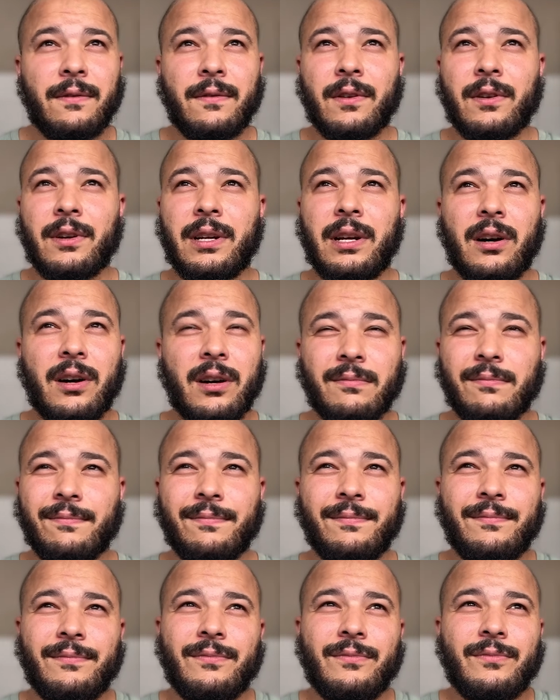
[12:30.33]
very
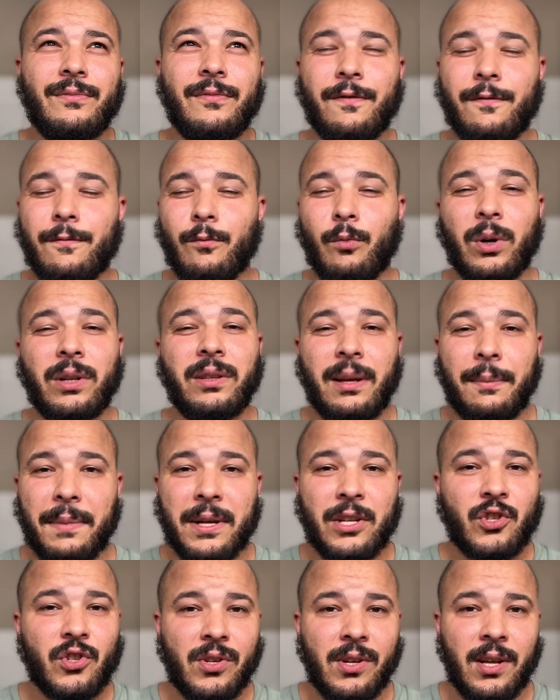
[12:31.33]

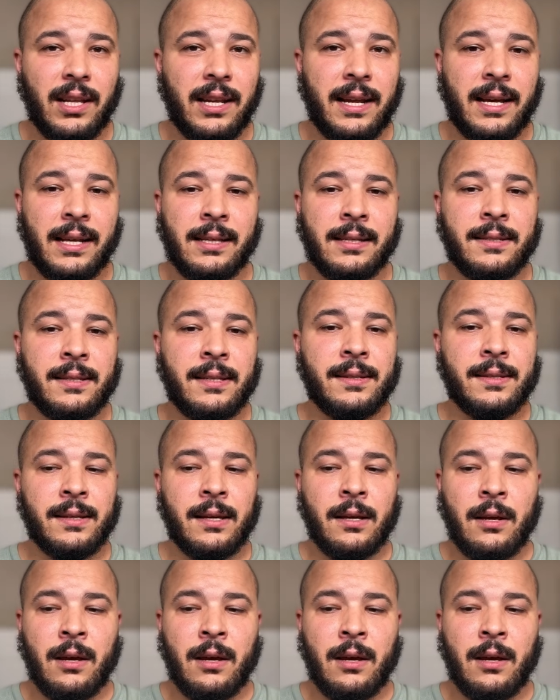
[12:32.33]
one-dimensional analysis.